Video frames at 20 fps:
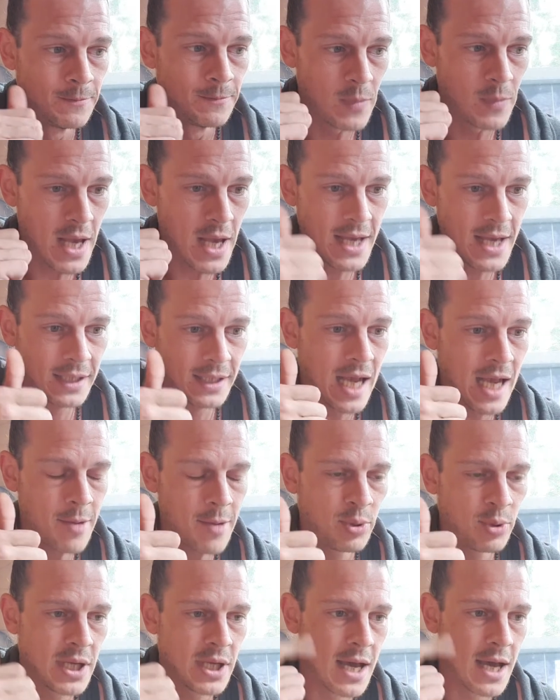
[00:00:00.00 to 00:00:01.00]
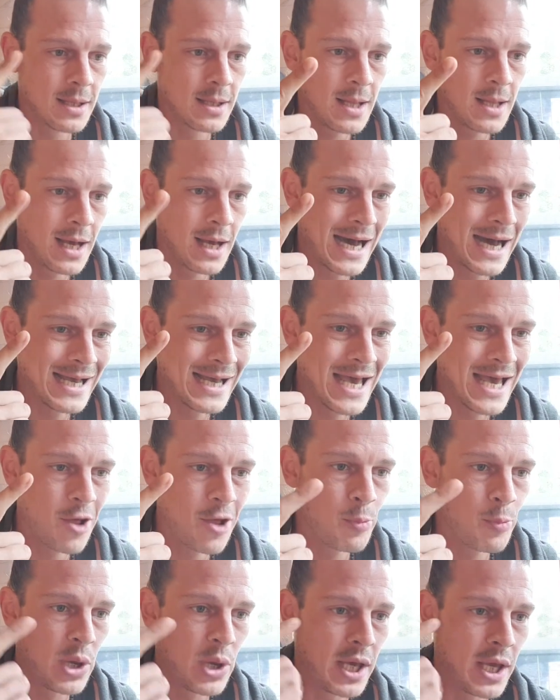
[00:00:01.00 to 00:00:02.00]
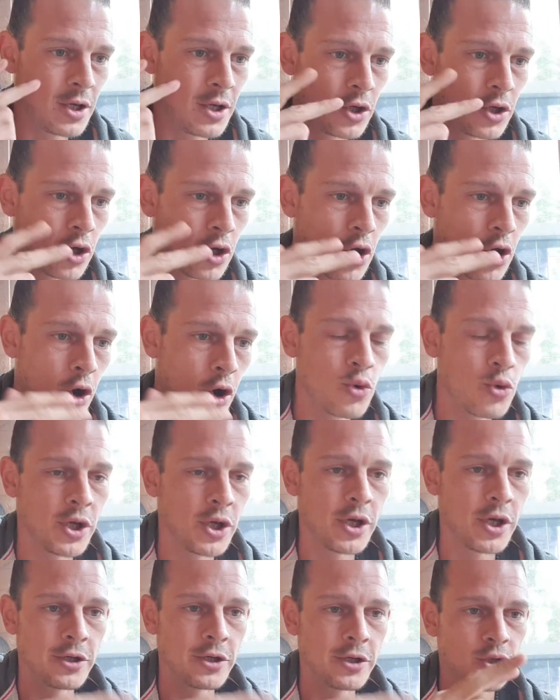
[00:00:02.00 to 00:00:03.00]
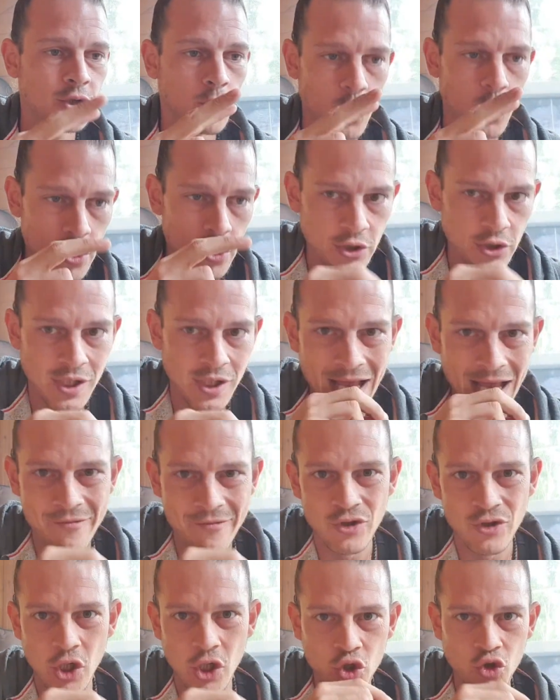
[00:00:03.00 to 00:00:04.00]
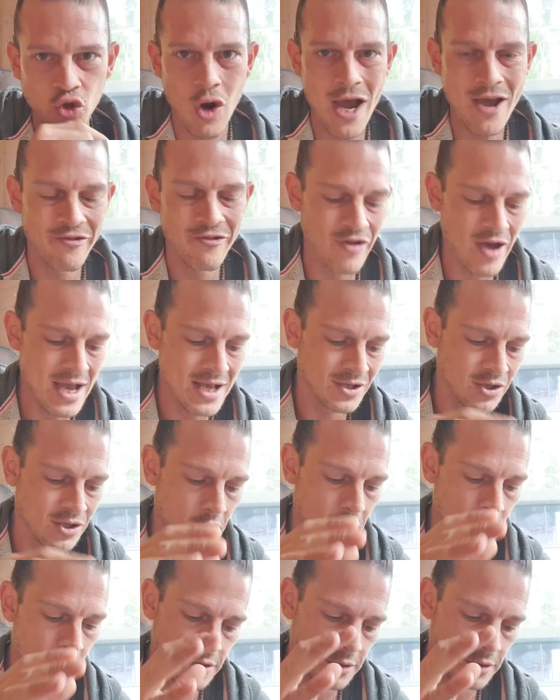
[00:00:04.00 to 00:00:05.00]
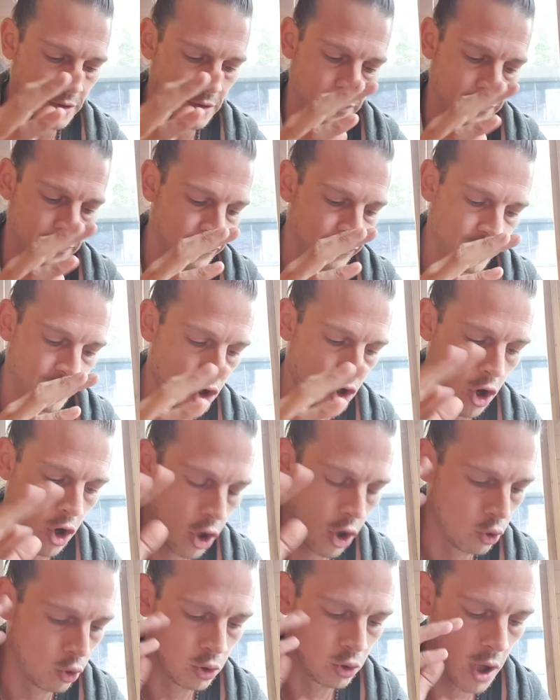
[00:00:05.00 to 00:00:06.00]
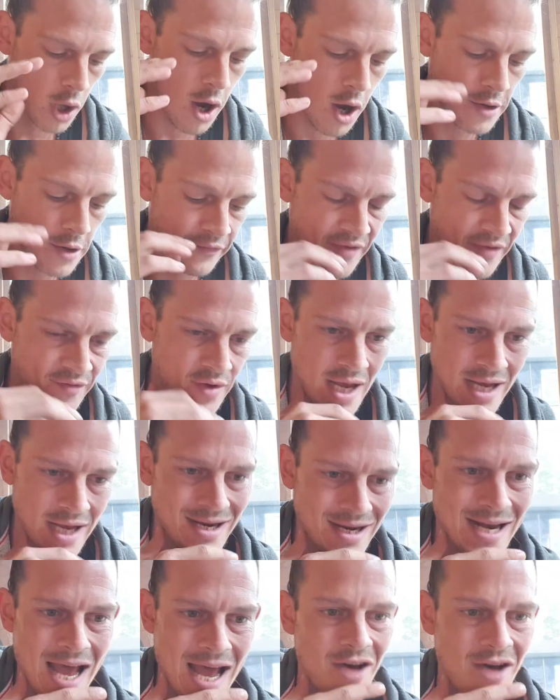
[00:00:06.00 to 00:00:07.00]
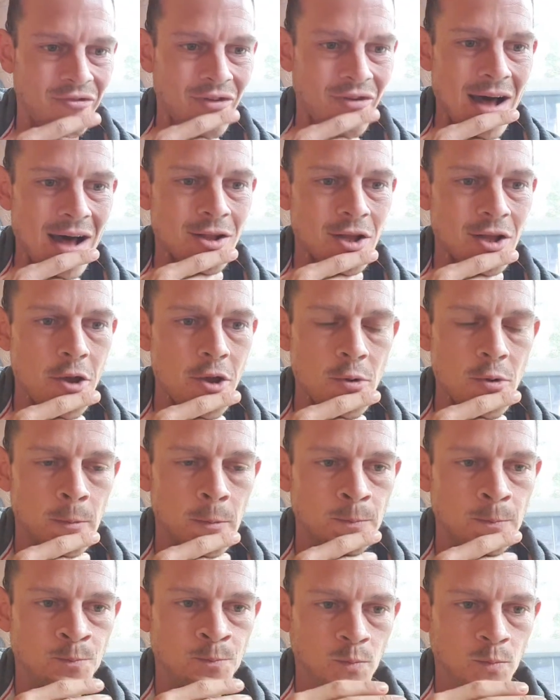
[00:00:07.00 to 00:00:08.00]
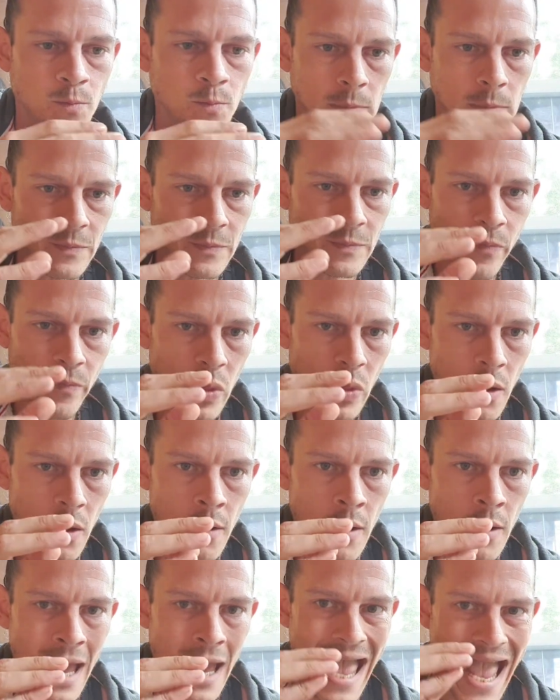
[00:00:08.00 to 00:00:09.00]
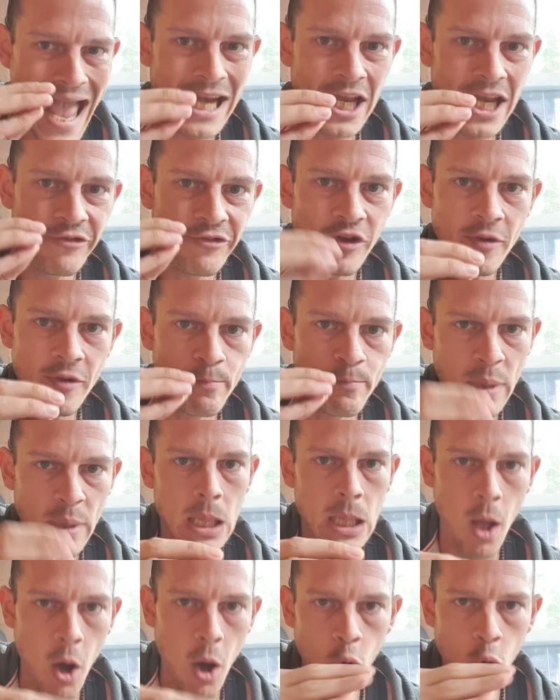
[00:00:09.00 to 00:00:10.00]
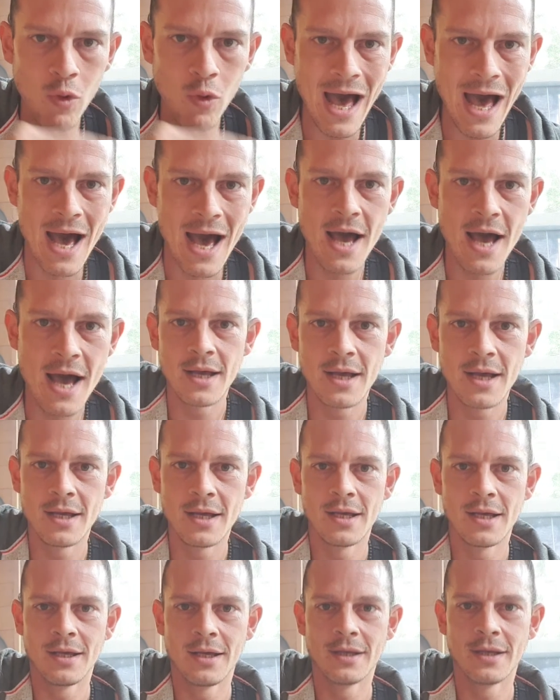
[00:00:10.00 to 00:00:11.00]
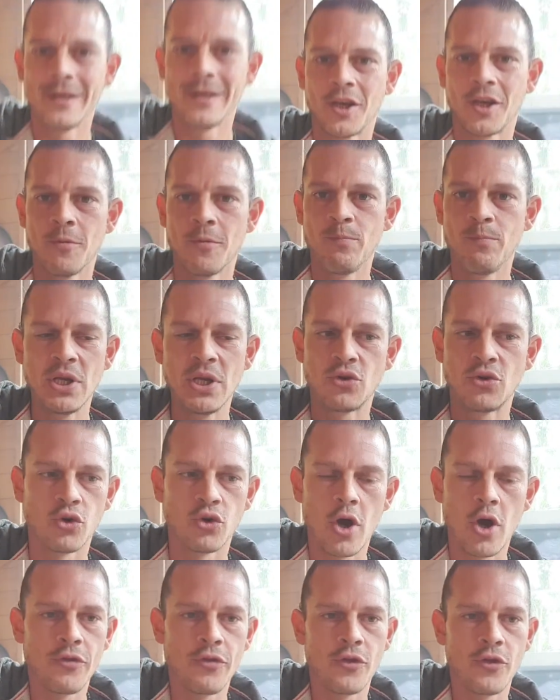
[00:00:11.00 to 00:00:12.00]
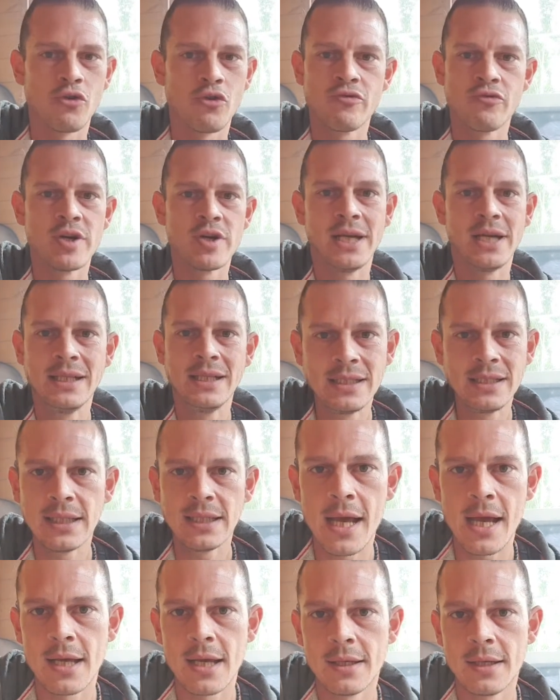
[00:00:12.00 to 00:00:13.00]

XRPL, ILP, and Codius work together as a trifecta for the whole lot of internet of value. Anything below that can be done on the current internet.